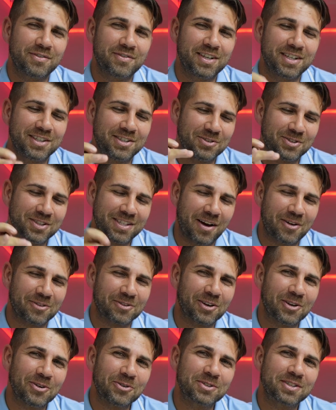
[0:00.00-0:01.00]
video,
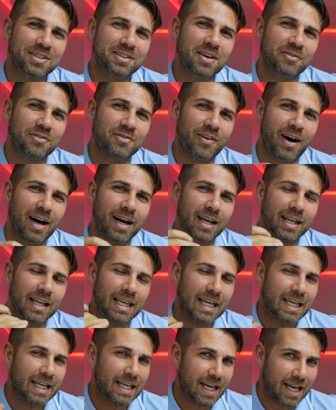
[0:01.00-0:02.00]
download the file,